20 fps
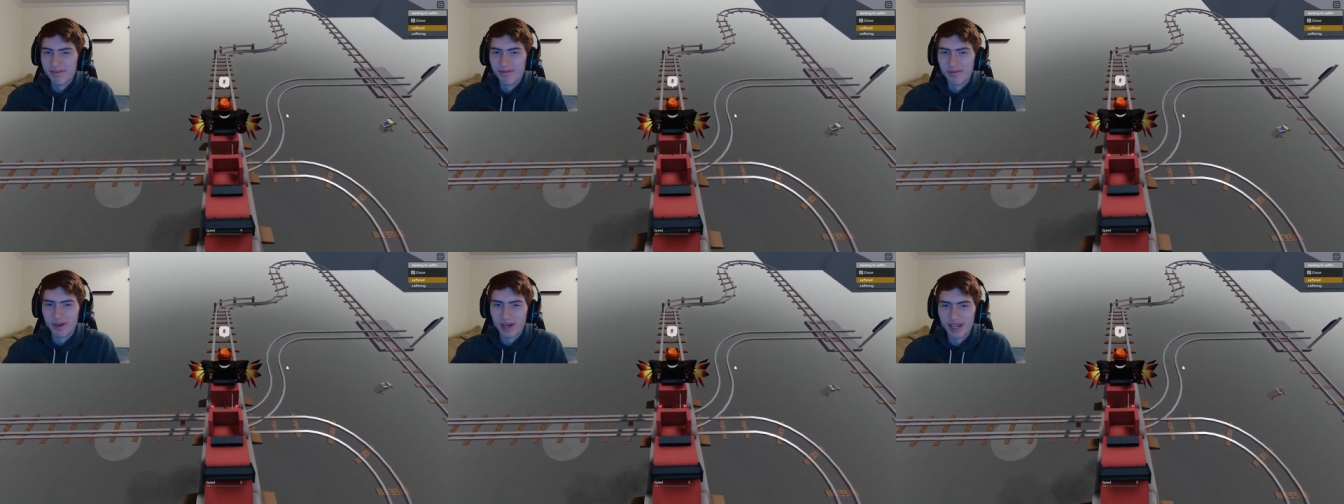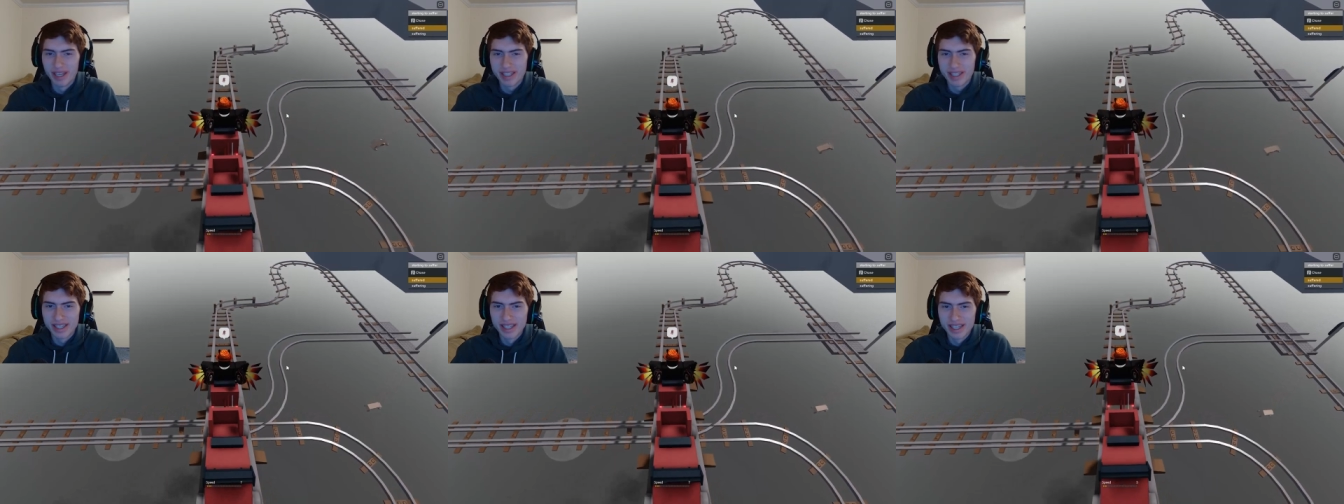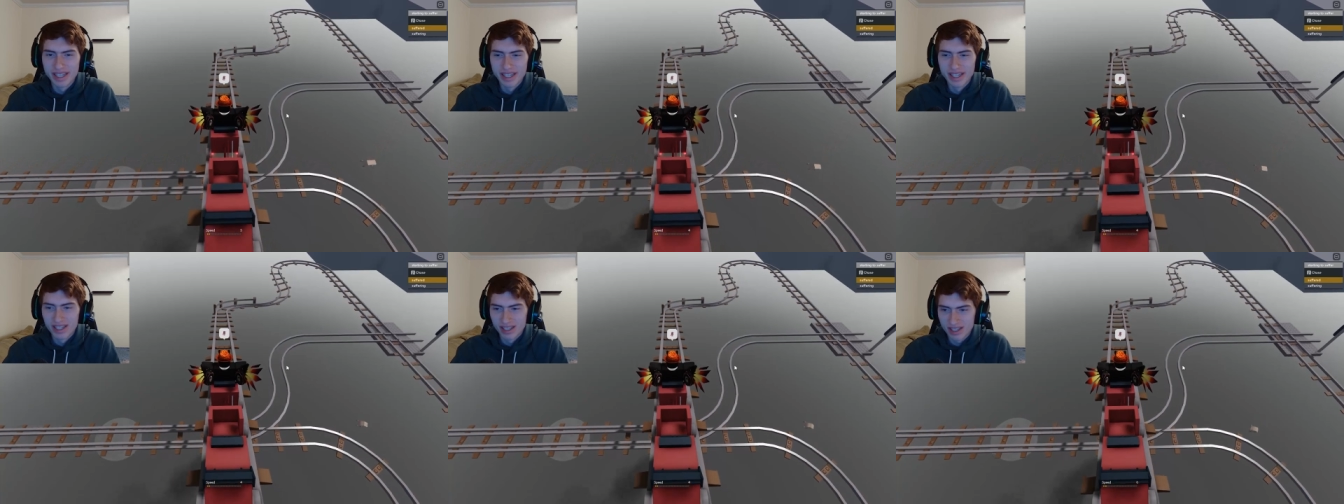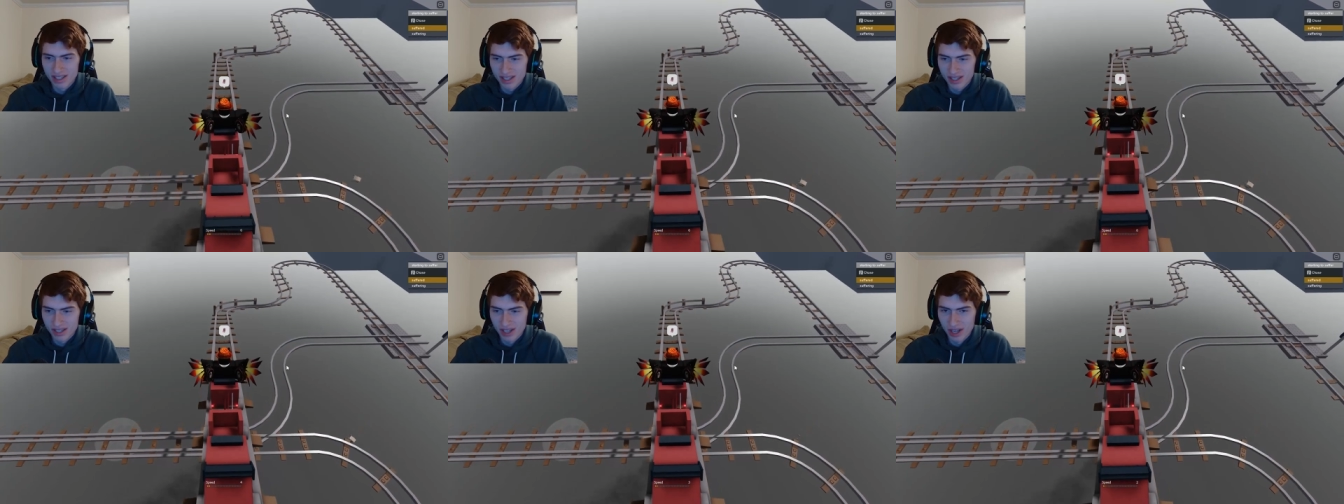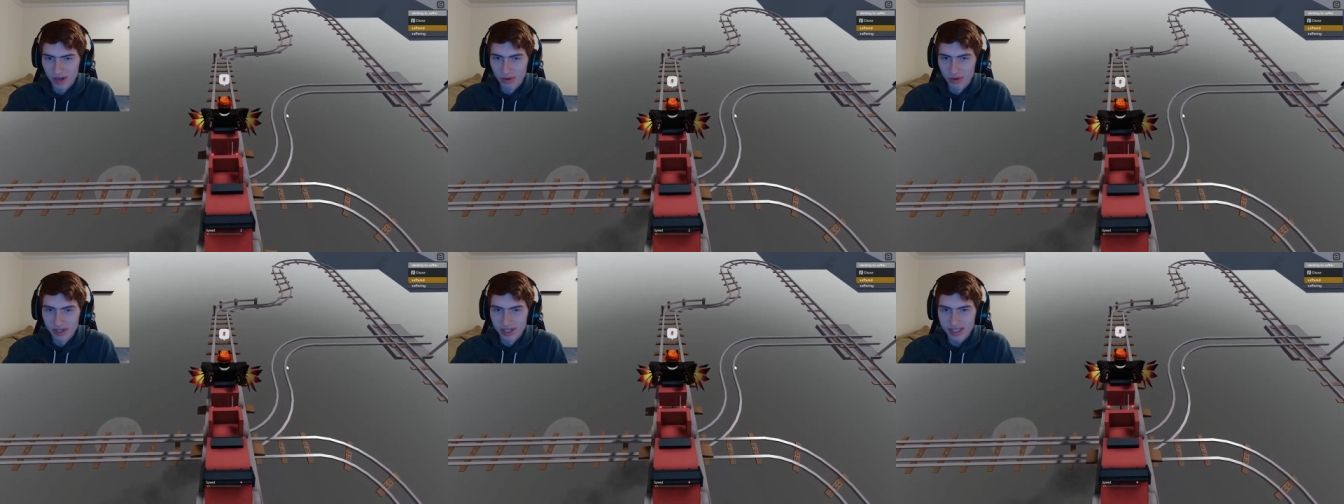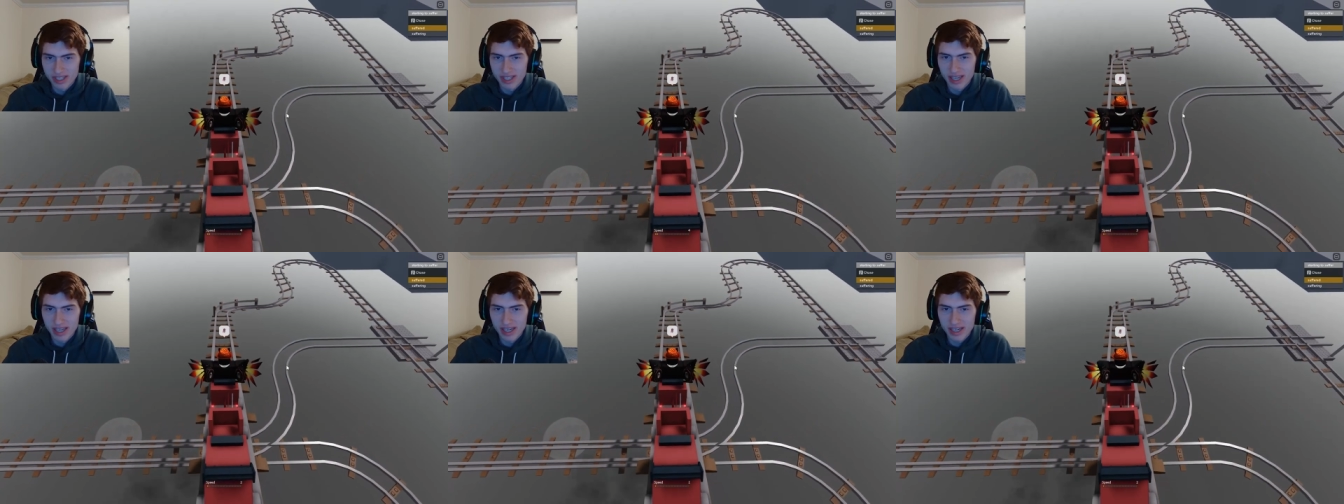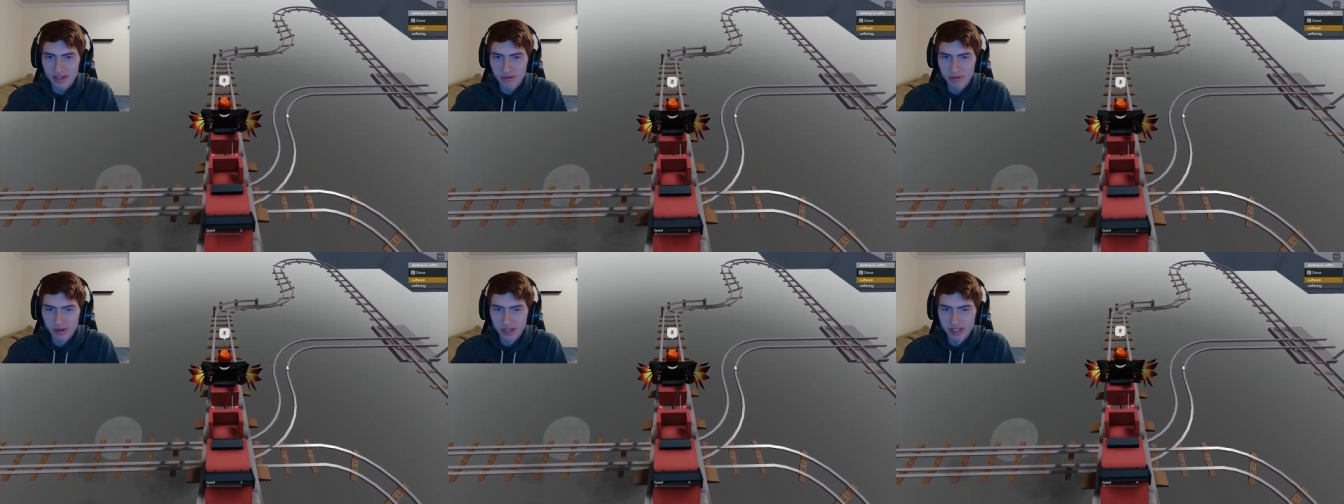but slow and
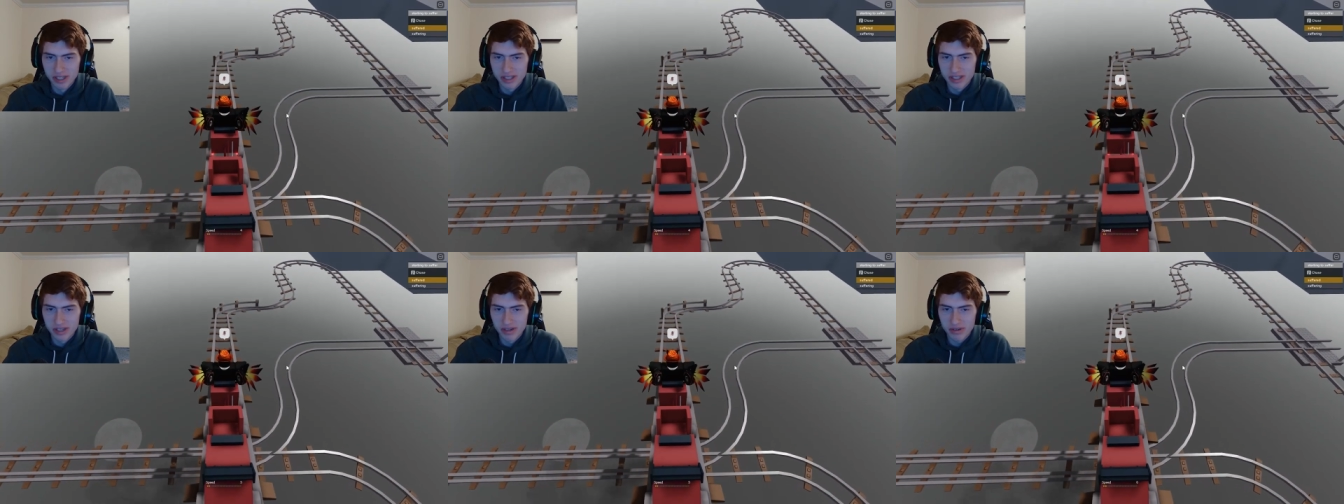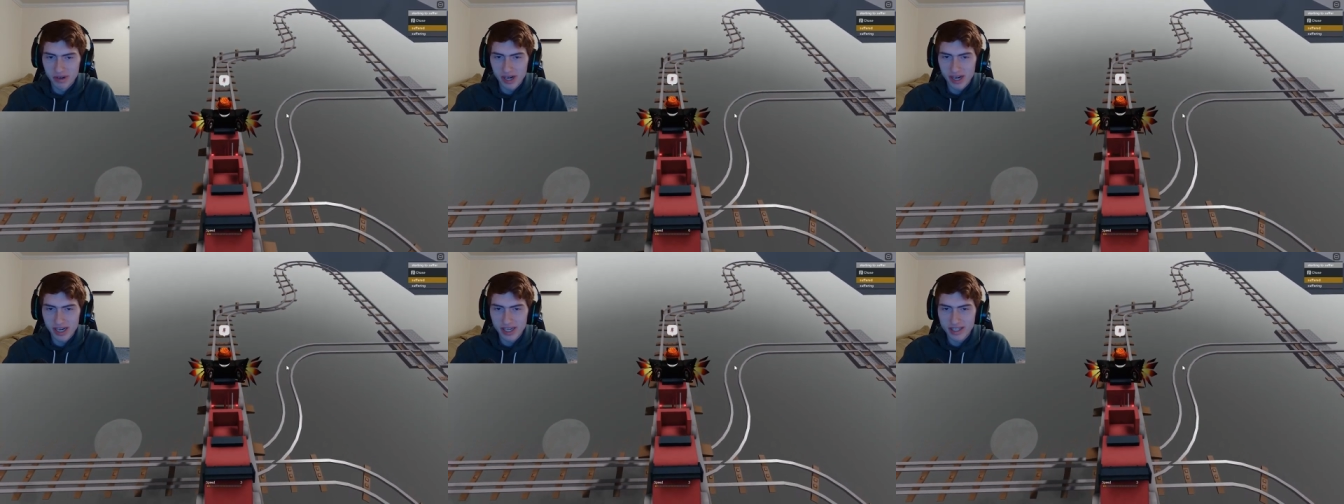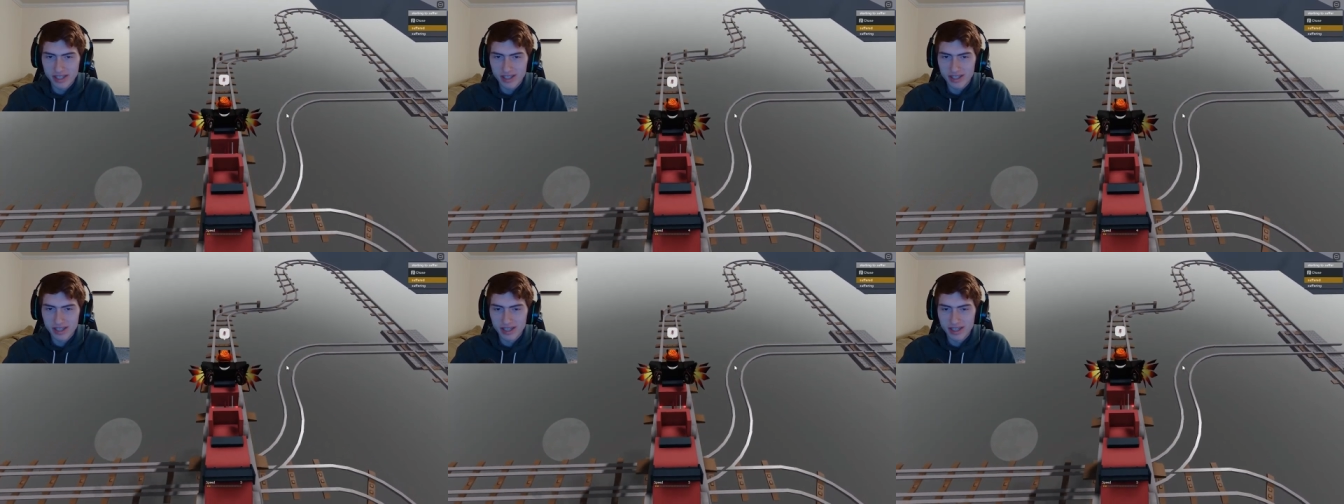steady wins the race.